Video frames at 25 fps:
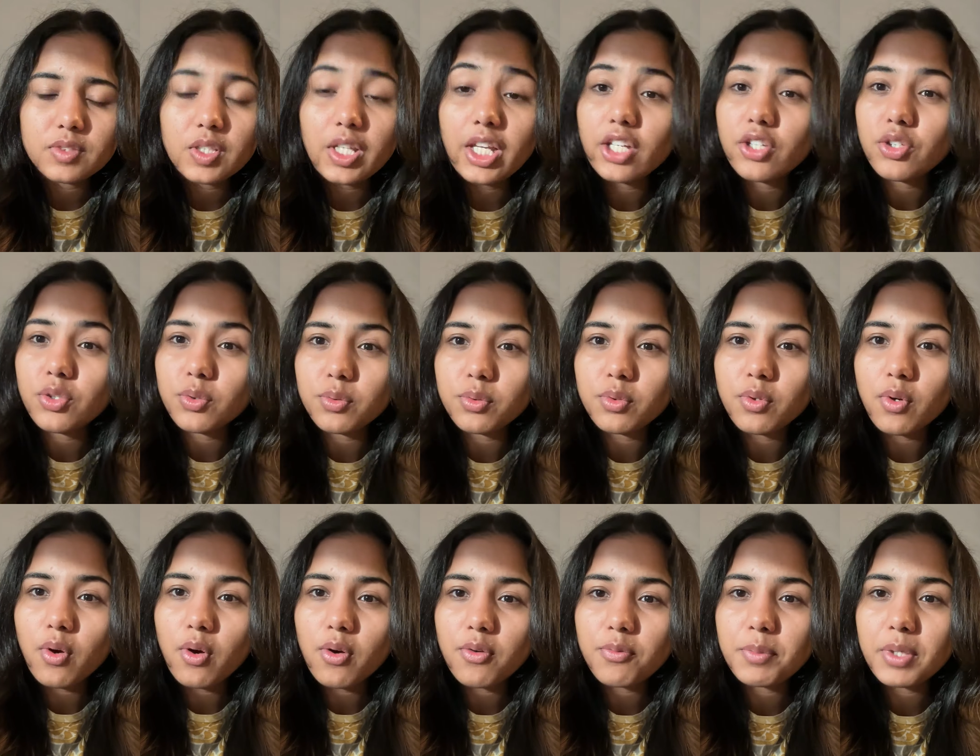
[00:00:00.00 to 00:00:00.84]
day two
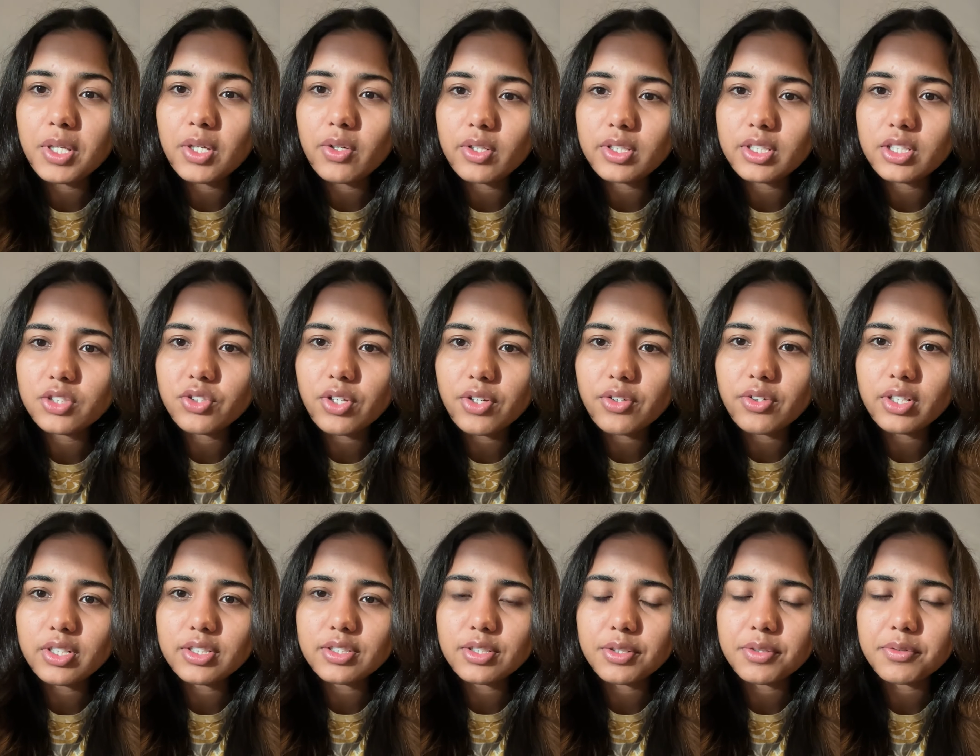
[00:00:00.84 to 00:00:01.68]
of being on the
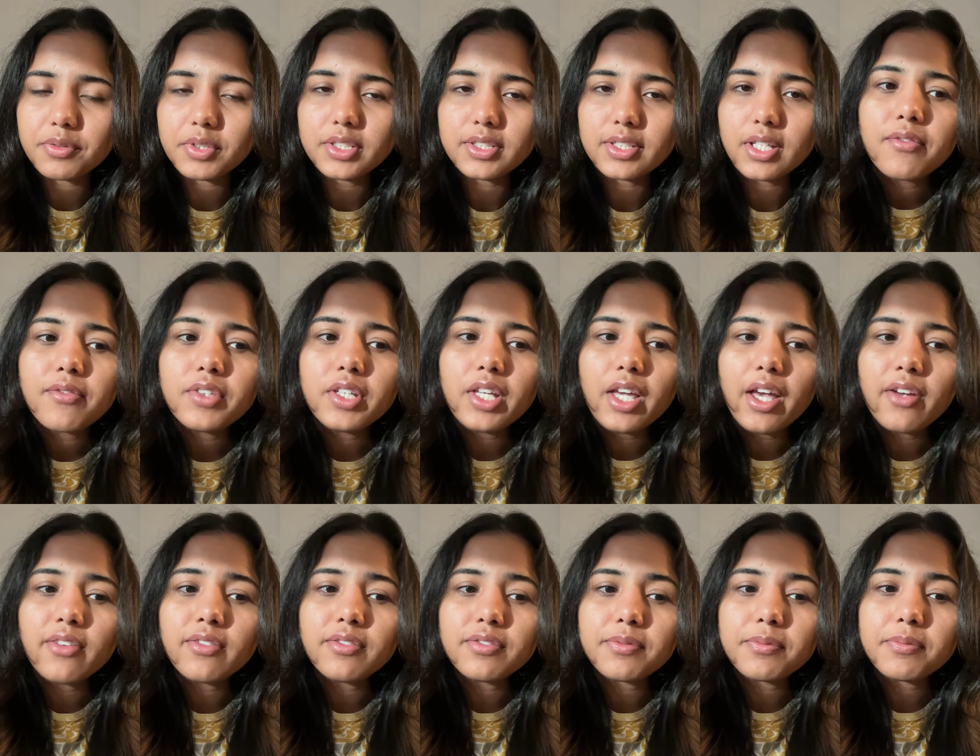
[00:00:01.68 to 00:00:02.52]
general service, we
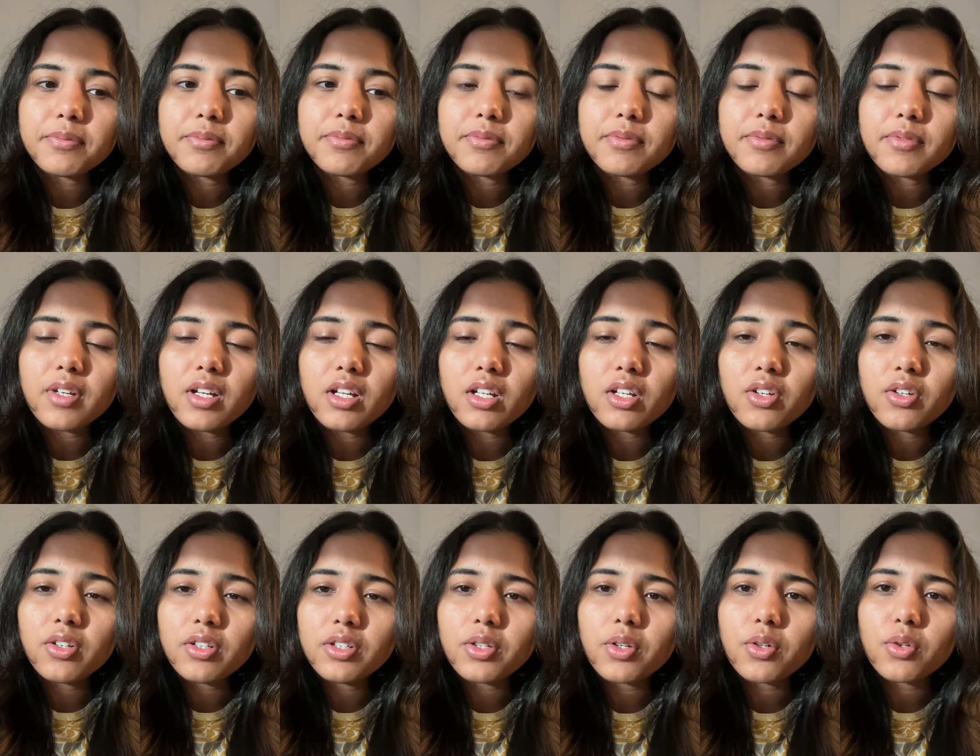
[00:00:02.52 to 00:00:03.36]
have a
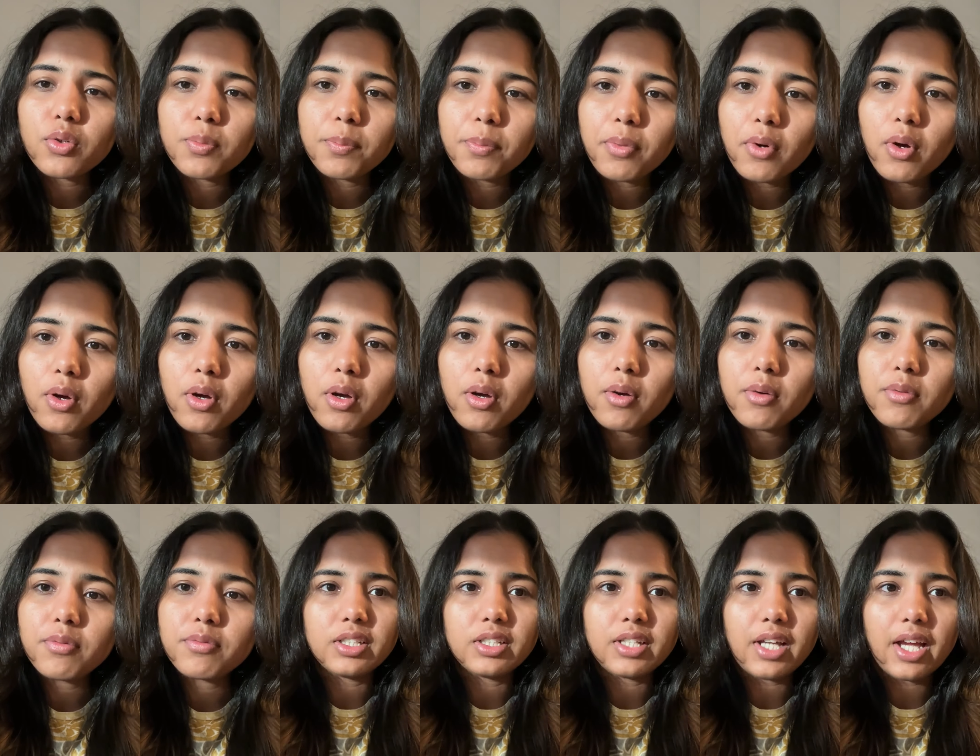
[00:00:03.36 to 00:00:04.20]
good group of
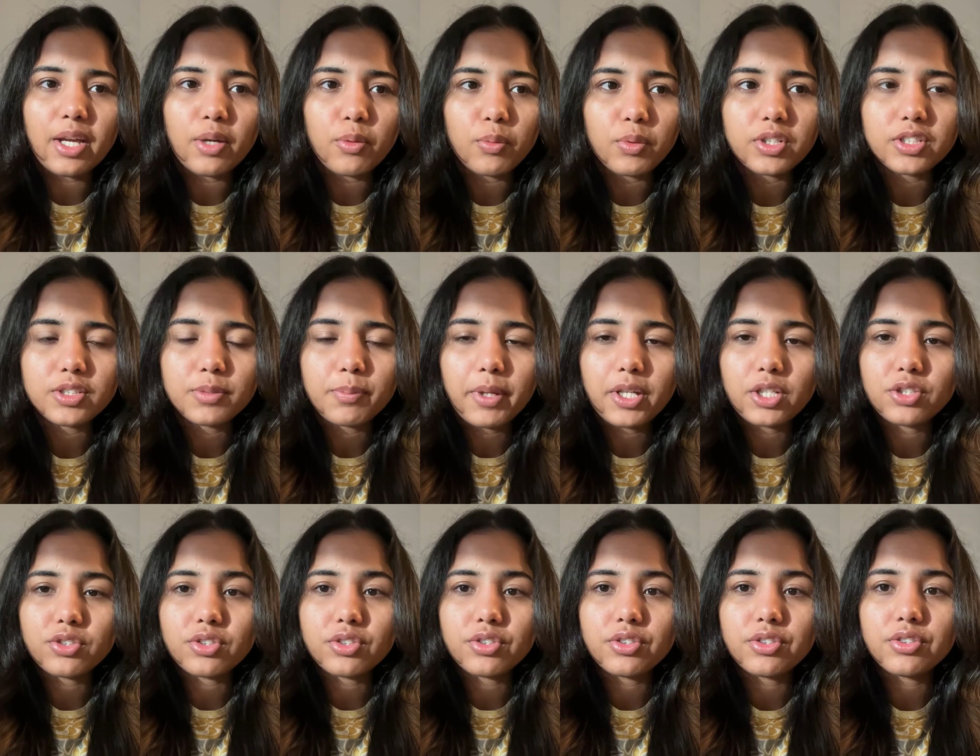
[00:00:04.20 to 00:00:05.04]
diverse
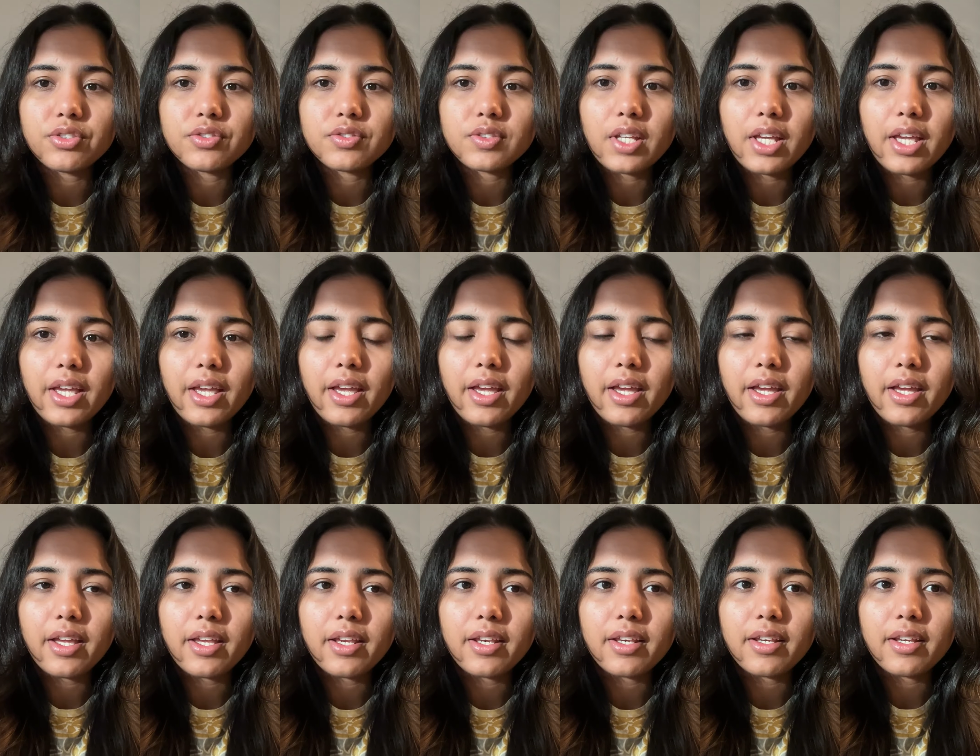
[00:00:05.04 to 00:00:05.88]
patients
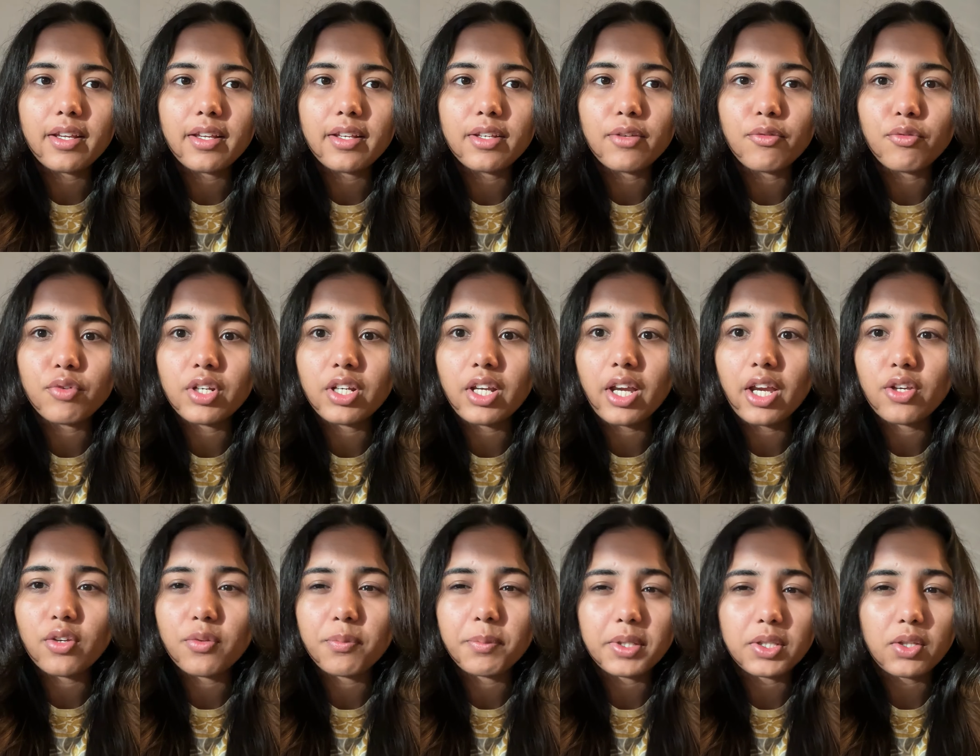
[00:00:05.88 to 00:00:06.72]
and different
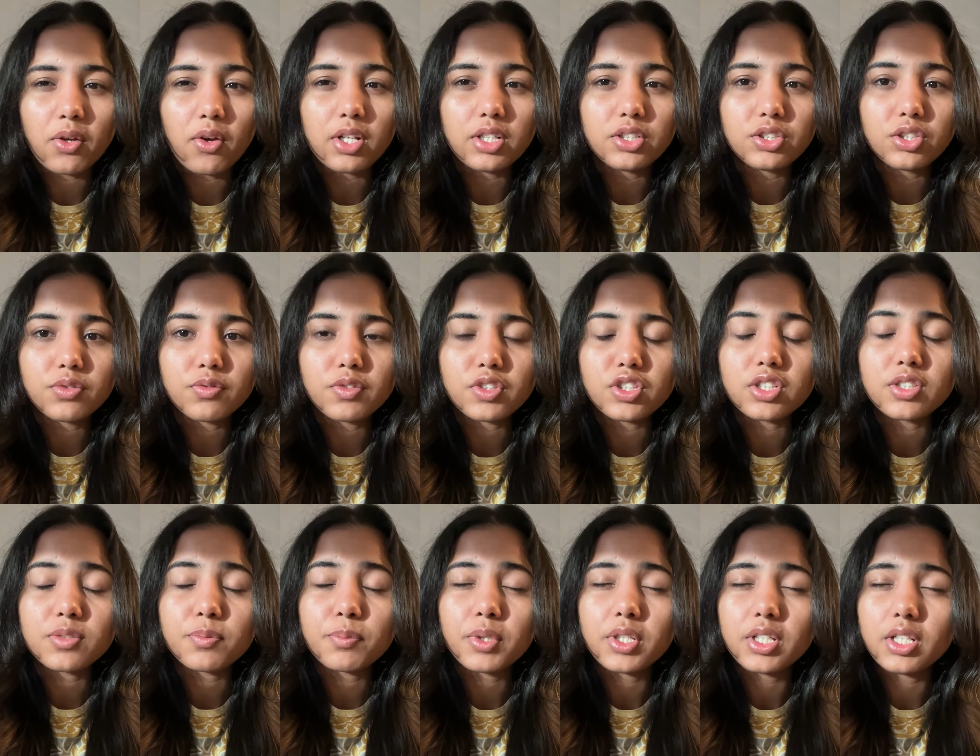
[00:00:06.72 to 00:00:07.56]
kind of pathologies, which
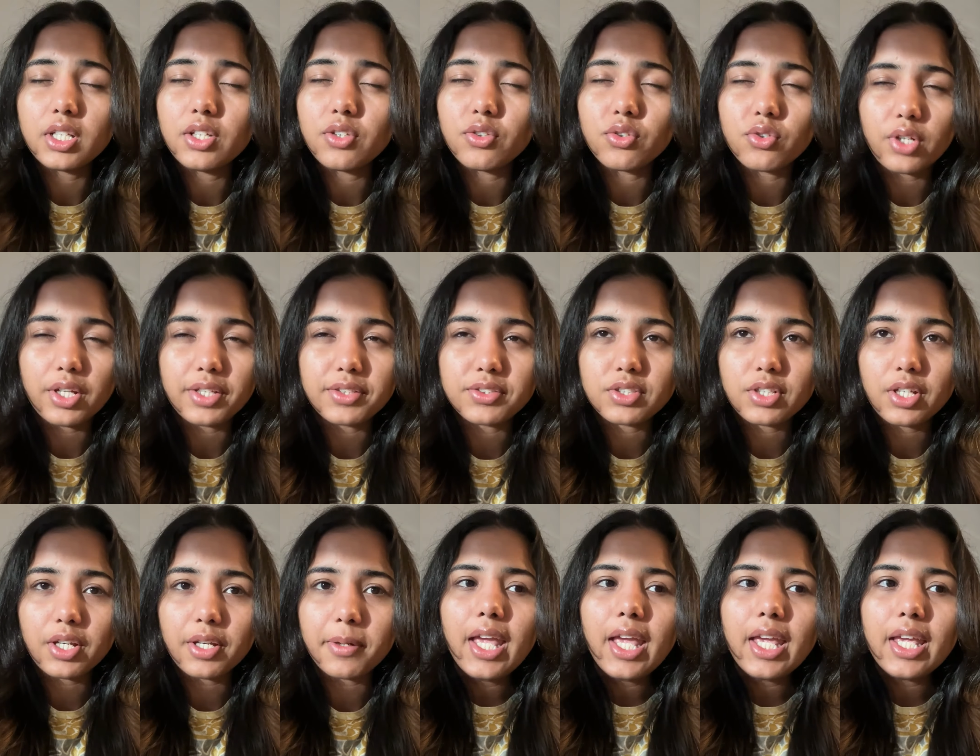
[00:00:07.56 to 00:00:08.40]
is pretty interesting.